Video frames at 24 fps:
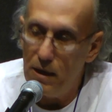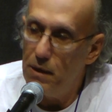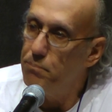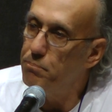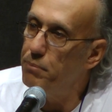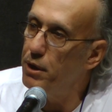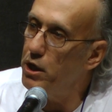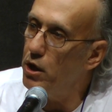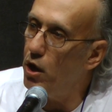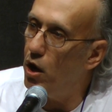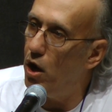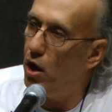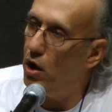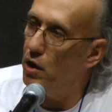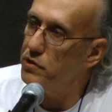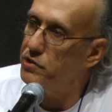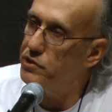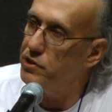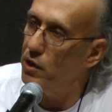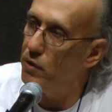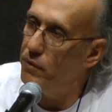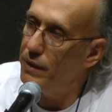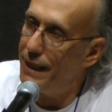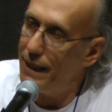but
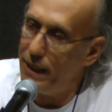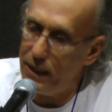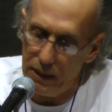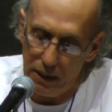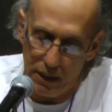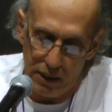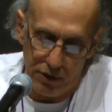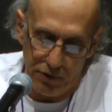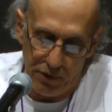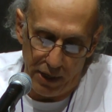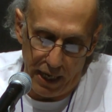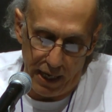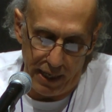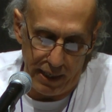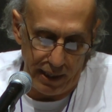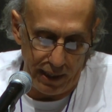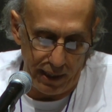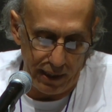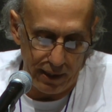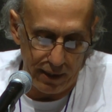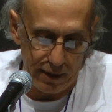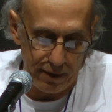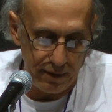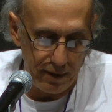also
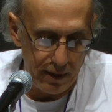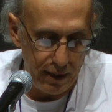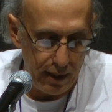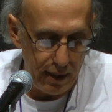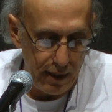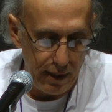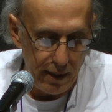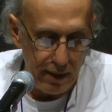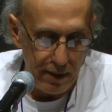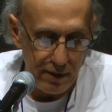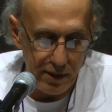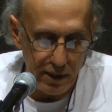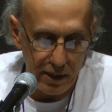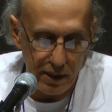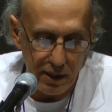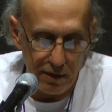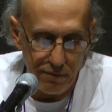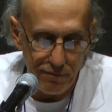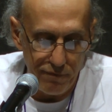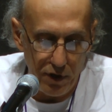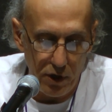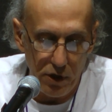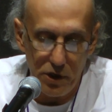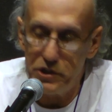integrating the
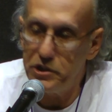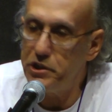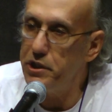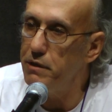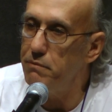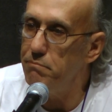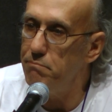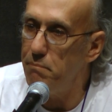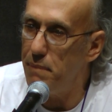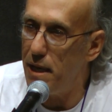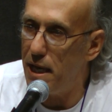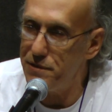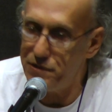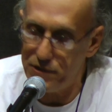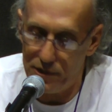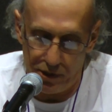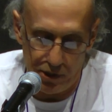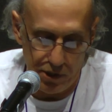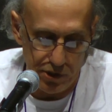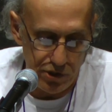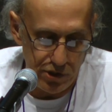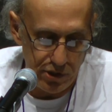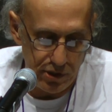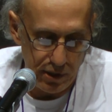conversion
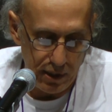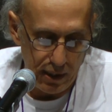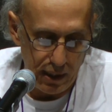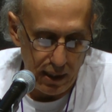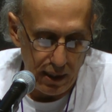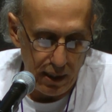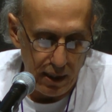message